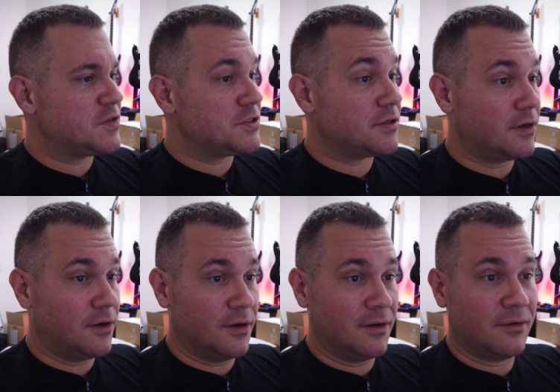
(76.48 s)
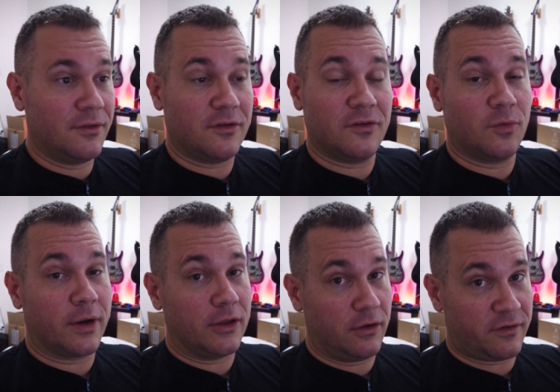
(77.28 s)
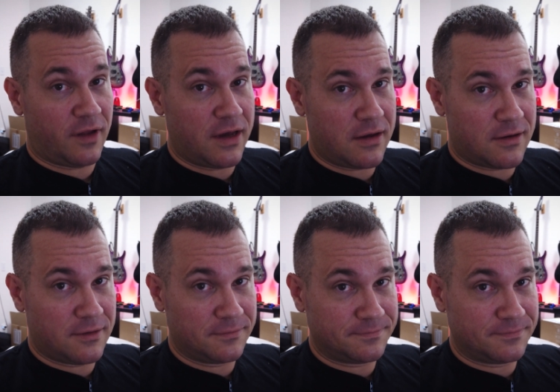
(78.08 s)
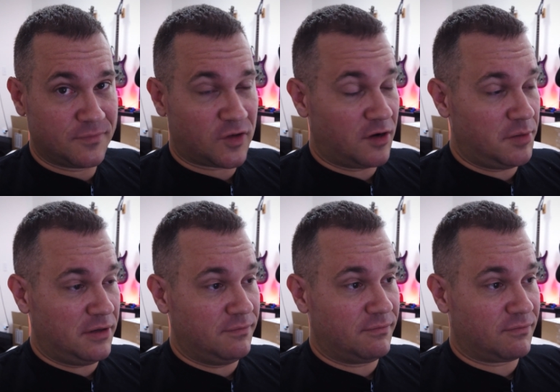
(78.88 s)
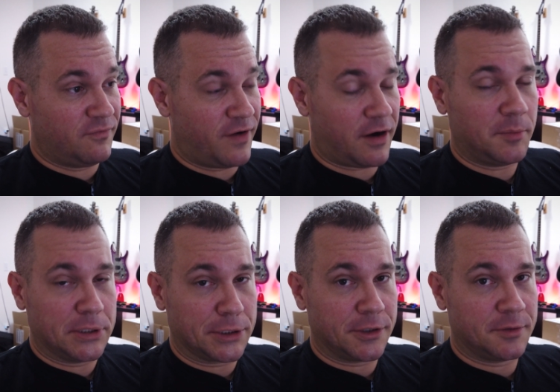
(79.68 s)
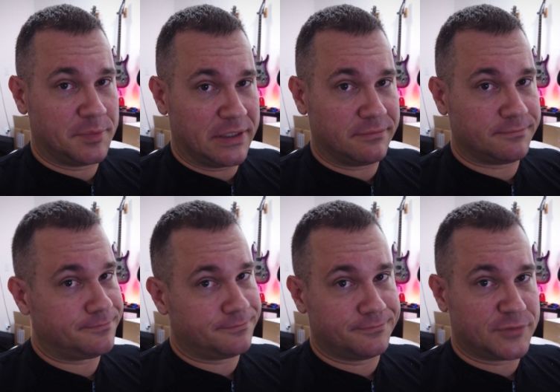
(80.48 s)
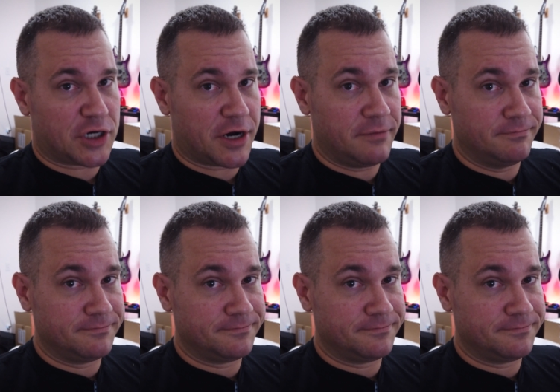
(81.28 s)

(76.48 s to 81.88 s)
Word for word: So this is what it looks like. It's gonna be very blurred, but sorry.